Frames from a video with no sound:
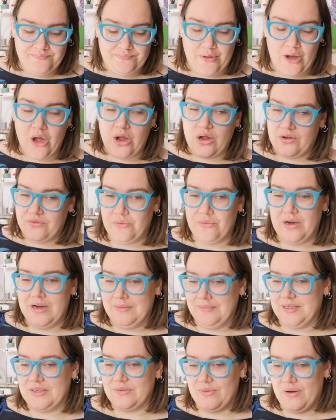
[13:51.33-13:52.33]
But
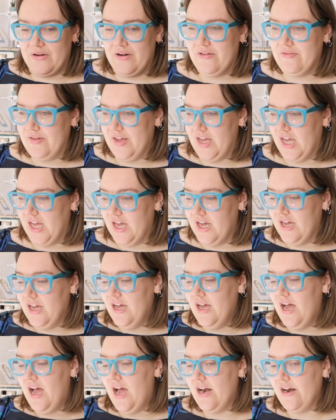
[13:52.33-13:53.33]
overwhelm is where I've hit.
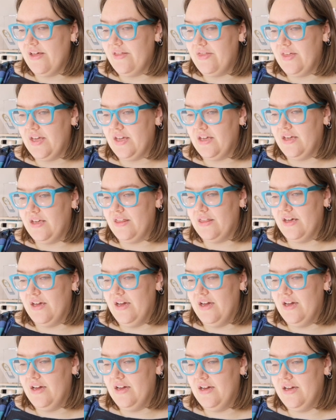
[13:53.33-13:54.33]
And I think
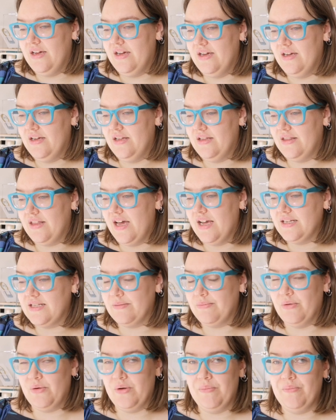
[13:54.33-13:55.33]
that is
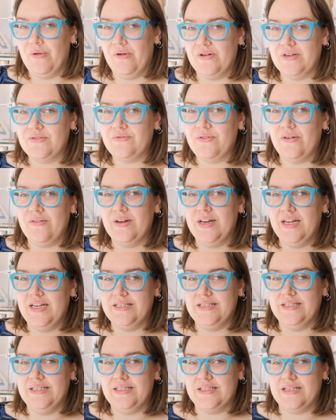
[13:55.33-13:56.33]
the point where it's very
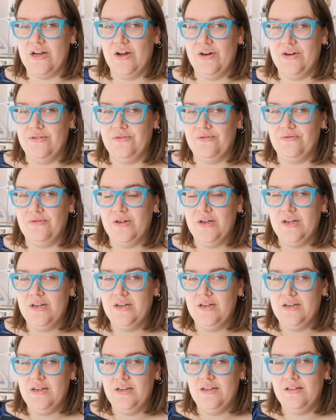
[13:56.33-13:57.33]
easy to kind of
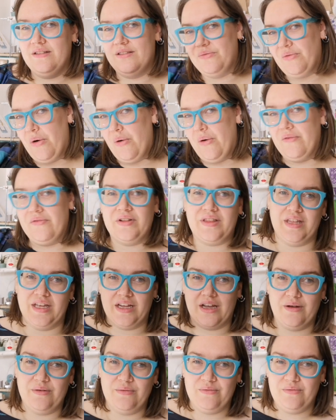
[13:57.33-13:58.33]
throw
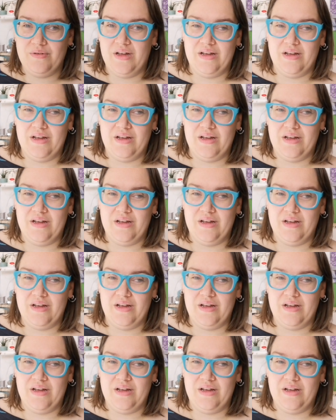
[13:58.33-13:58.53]
everything up,